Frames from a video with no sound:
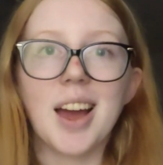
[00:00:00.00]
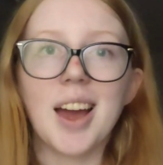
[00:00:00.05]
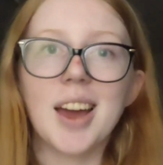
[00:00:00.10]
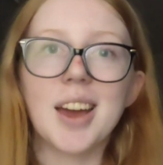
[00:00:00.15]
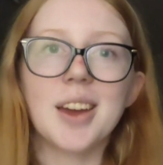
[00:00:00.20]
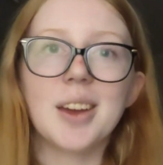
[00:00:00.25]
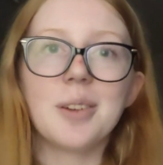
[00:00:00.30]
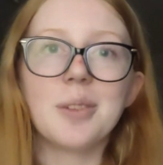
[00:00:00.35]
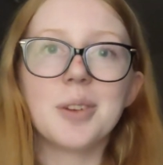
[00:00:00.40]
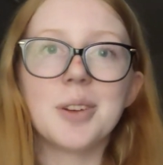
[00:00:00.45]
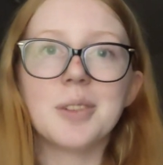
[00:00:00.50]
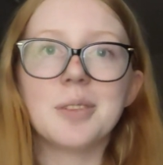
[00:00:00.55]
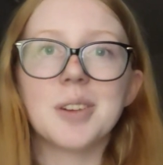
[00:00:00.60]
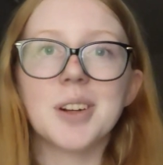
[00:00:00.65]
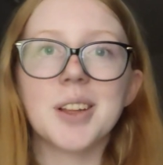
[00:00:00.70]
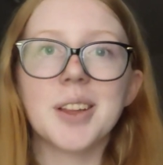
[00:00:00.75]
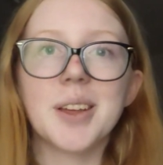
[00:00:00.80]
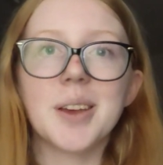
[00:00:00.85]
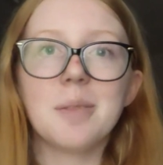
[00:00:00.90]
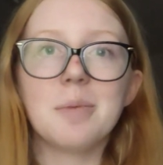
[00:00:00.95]
I would
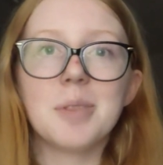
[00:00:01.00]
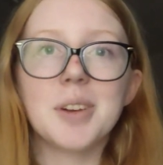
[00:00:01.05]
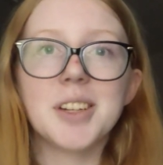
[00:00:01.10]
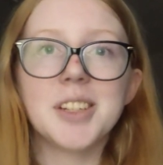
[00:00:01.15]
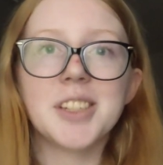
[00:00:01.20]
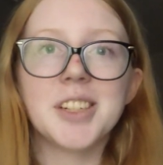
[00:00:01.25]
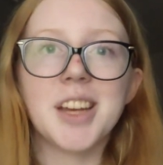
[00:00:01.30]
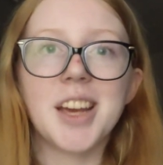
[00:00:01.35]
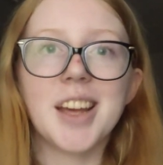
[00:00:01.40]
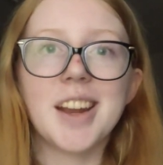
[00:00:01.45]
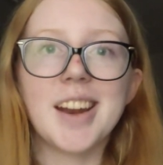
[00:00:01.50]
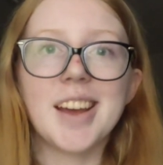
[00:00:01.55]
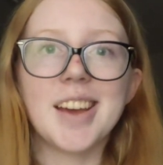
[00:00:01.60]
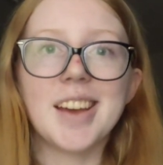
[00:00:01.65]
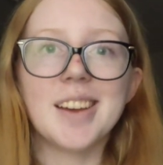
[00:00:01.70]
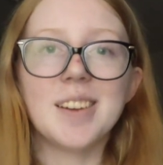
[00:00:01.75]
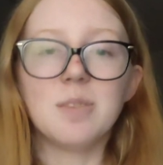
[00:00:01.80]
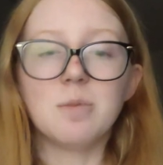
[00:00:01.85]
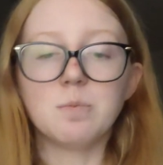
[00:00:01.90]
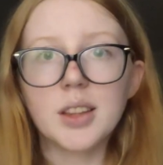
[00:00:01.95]
really appreciate
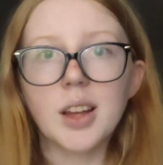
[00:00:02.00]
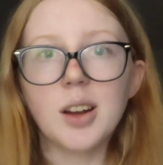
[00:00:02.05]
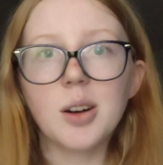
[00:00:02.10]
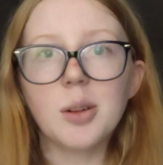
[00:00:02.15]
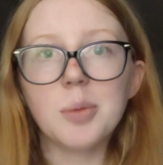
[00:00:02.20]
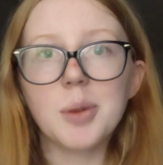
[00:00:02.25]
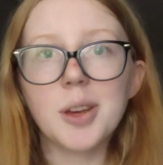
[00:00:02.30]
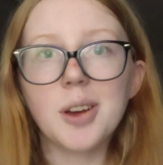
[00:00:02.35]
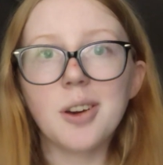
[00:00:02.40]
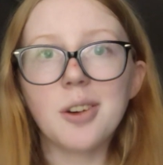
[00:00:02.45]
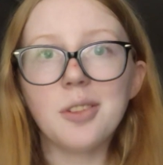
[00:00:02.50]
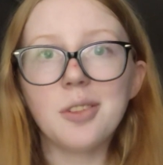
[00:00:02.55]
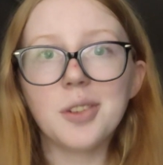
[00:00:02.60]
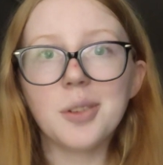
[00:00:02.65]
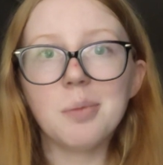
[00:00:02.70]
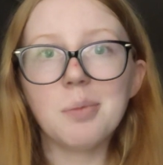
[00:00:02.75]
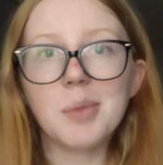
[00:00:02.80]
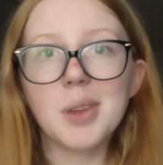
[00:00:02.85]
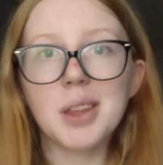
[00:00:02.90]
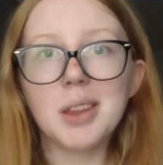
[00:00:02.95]
it. That'll be all
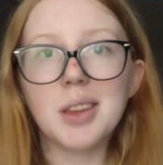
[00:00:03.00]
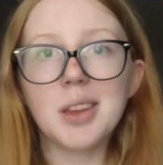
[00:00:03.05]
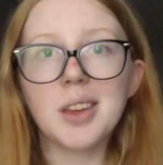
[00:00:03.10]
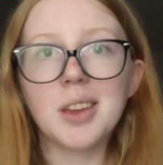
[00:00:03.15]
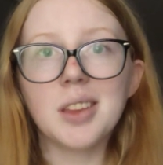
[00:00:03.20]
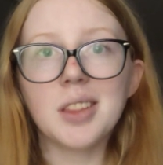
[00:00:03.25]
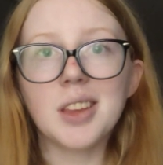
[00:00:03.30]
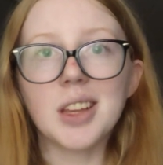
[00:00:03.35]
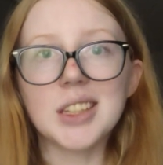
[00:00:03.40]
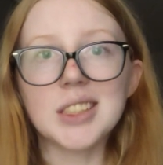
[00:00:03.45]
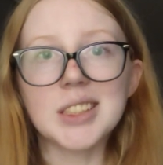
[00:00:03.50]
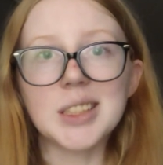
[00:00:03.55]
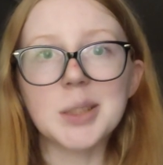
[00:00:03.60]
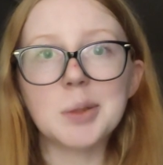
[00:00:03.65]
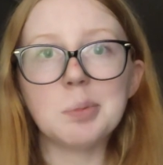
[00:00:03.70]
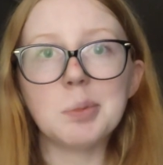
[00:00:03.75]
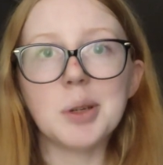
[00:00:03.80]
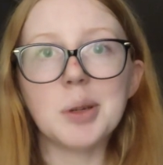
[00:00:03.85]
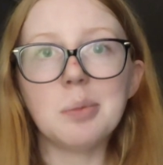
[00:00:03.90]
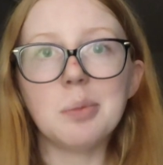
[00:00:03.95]
from me. This has
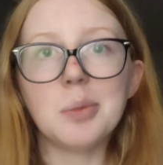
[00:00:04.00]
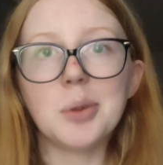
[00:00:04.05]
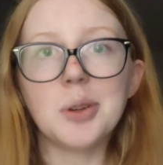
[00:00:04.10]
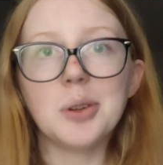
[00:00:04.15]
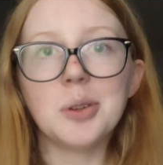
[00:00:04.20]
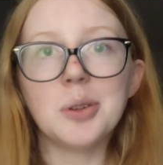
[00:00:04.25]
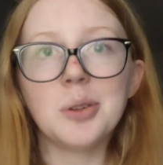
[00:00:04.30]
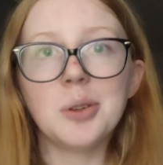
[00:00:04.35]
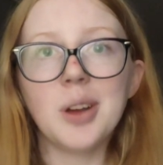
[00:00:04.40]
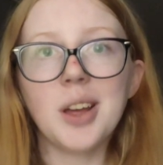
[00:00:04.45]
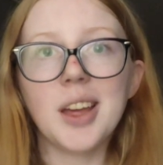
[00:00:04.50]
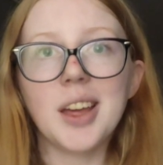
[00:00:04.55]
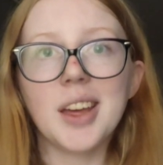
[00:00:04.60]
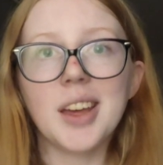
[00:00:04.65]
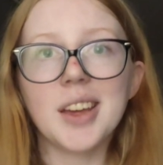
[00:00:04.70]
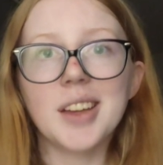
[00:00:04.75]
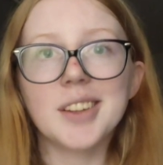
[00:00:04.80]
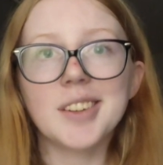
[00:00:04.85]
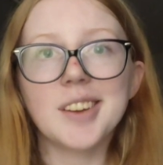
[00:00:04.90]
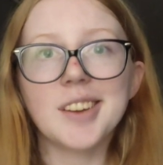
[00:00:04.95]
been Moo,
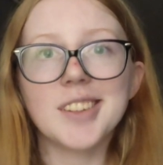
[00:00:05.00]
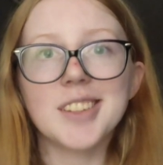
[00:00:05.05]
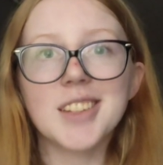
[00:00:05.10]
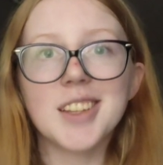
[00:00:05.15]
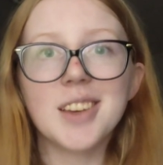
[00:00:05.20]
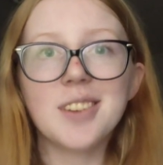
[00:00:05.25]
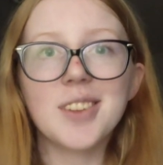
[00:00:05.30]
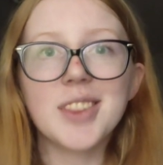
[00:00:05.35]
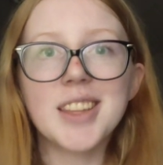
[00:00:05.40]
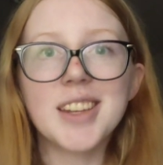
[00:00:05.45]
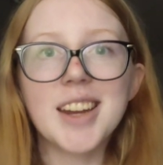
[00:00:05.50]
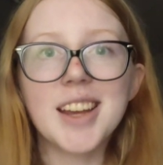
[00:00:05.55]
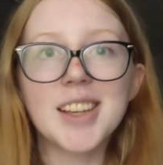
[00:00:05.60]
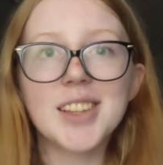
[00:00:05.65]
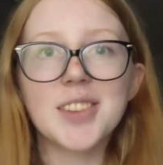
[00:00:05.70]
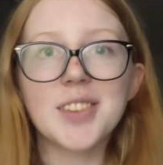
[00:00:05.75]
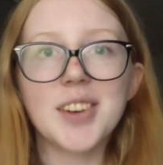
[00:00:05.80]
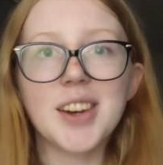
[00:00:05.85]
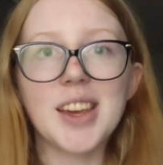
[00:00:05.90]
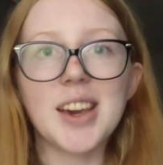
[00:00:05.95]
and I'll see you in the
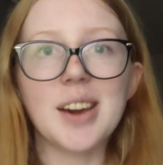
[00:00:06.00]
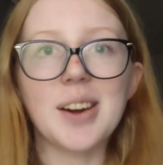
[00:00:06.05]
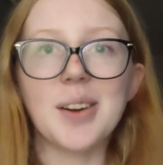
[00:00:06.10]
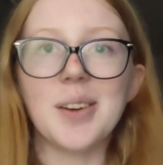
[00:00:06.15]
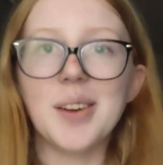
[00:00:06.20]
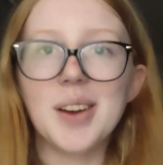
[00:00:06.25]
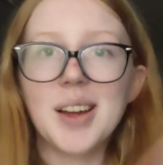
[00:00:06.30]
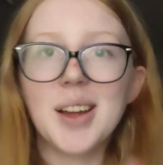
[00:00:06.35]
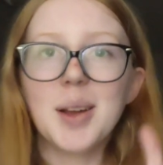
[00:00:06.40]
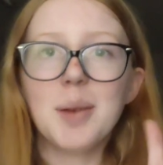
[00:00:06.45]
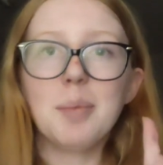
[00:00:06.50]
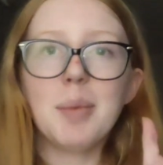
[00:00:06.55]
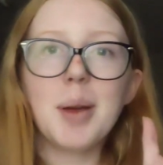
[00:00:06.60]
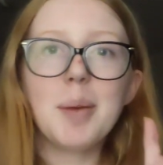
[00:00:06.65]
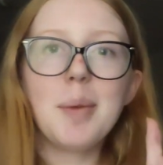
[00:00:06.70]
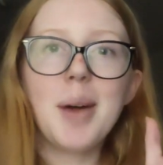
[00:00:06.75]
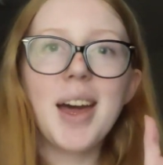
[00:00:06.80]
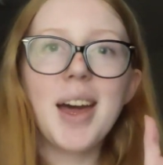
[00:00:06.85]
next video. Bye